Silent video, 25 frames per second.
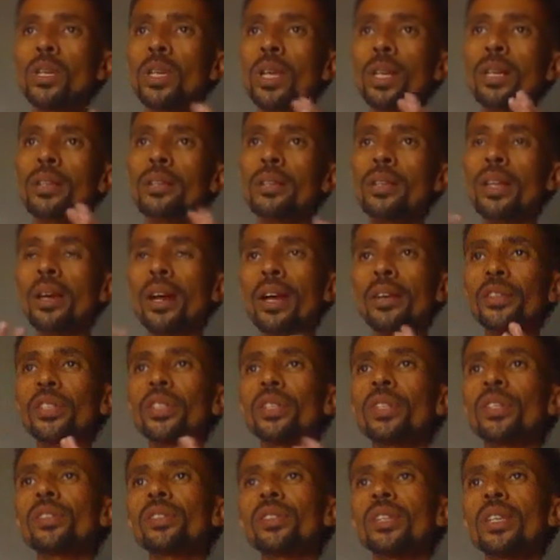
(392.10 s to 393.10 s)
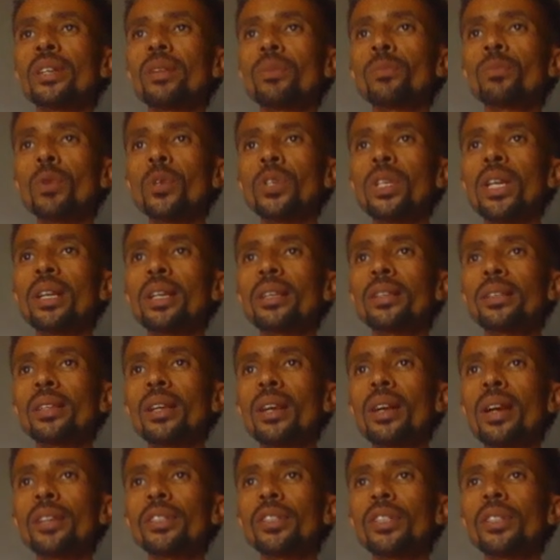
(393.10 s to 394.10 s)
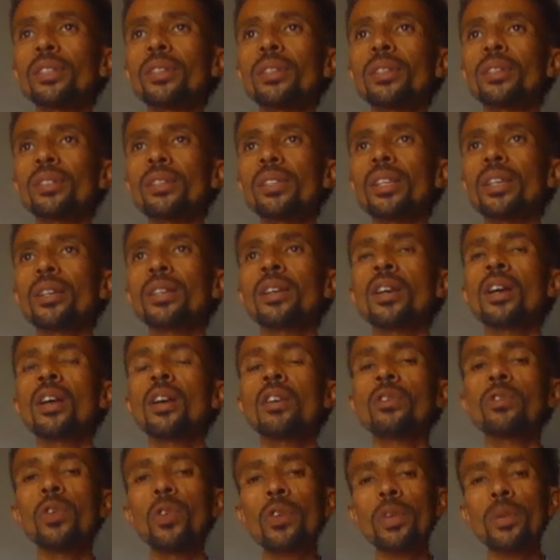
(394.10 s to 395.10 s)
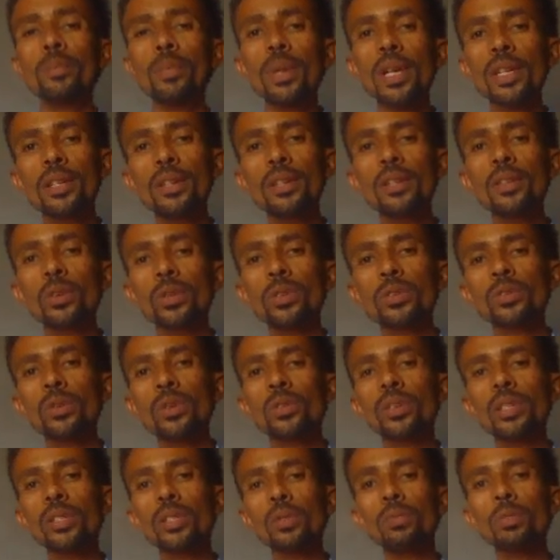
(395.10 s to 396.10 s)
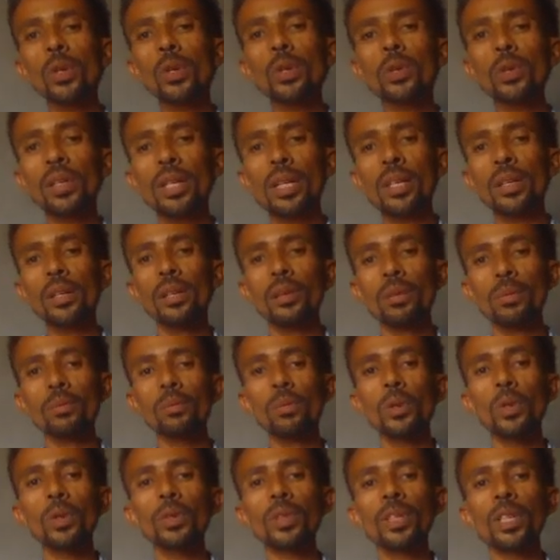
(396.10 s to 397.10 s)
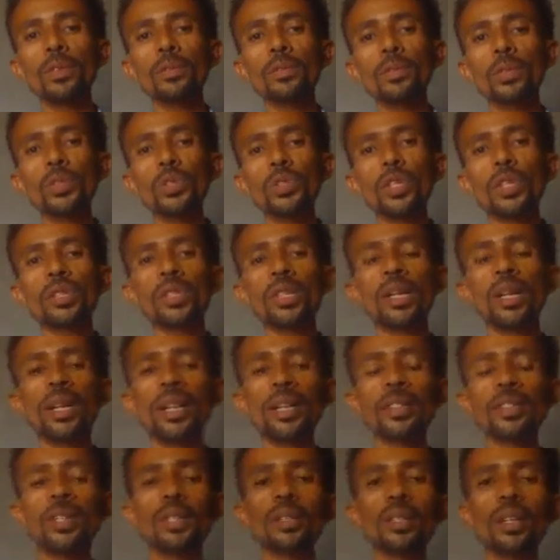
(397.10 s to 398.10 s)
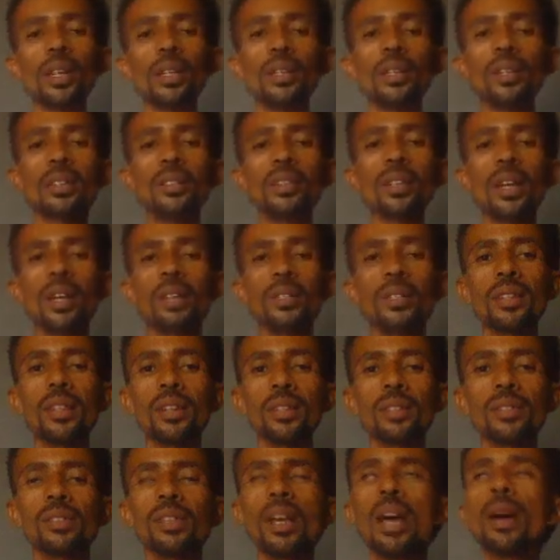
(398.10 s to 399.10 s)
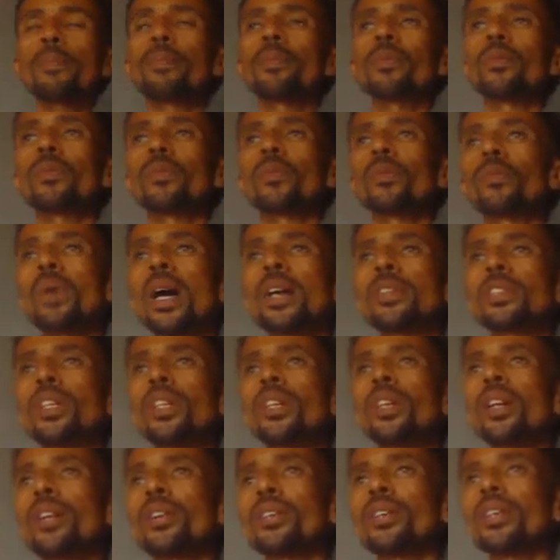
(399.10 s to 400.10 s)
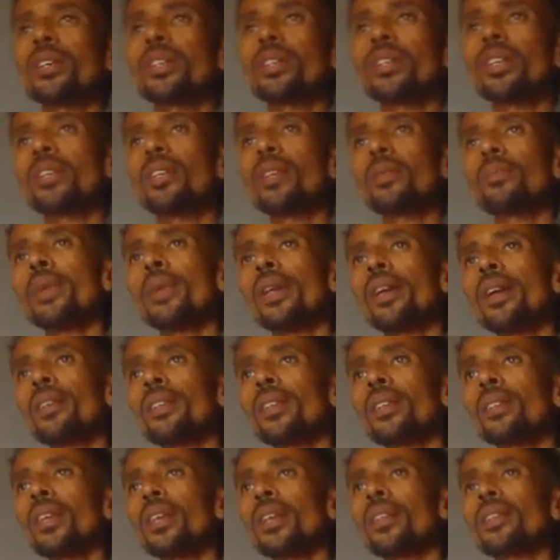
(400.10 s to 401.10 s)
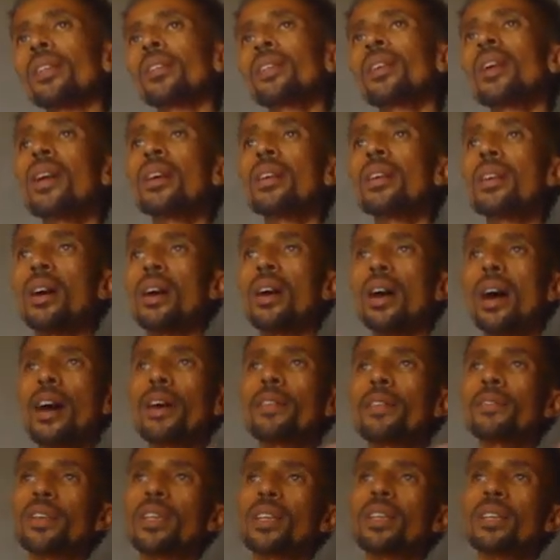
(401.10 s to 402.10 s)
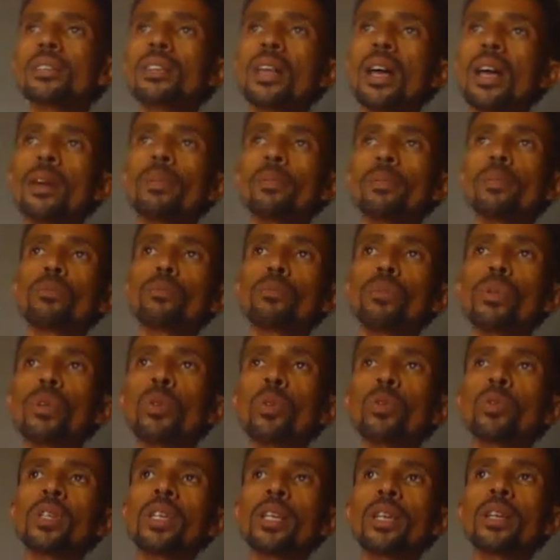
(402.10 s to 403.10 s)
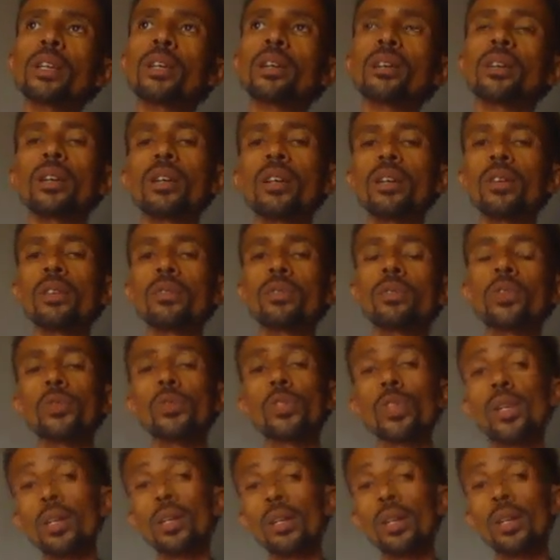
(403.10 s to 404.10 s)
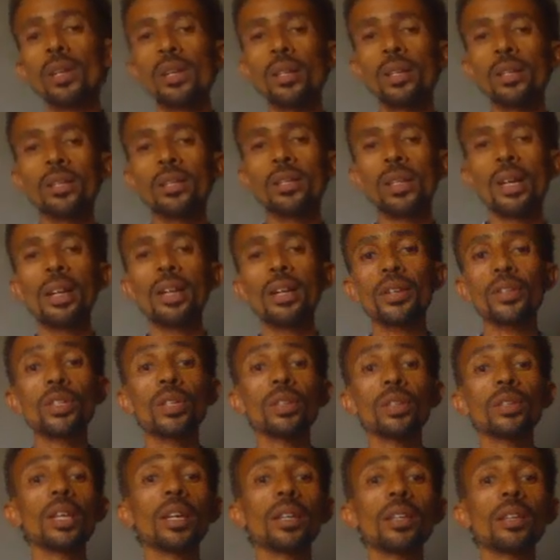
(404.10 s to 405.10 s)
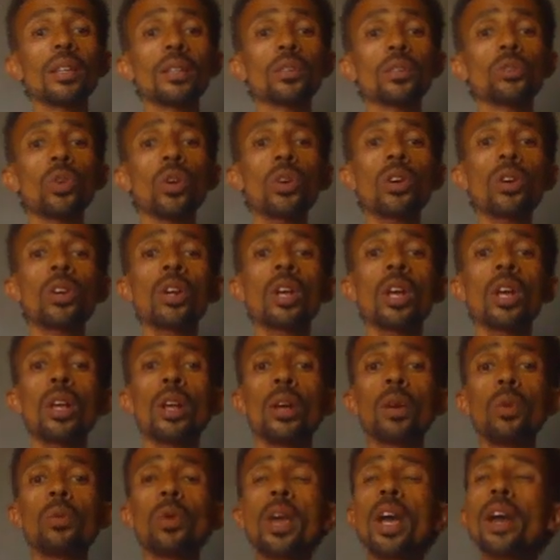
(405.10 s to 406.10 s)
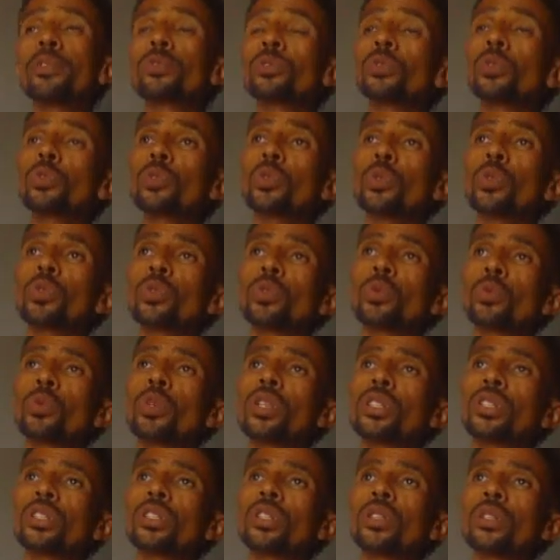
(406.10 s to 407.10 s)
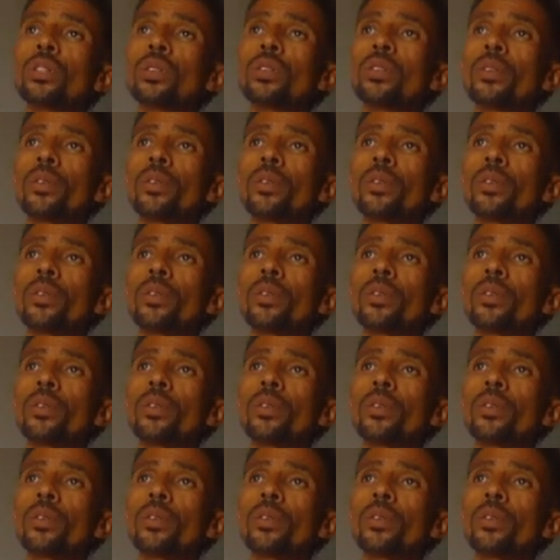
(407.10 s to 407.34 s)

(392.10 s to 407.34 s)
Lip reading: interaction is there. For embedded also, it is built-in feature selection techniques are there. Some machine learning, the deep learning techniques having some built-in feature selection techniques. So we have to choose which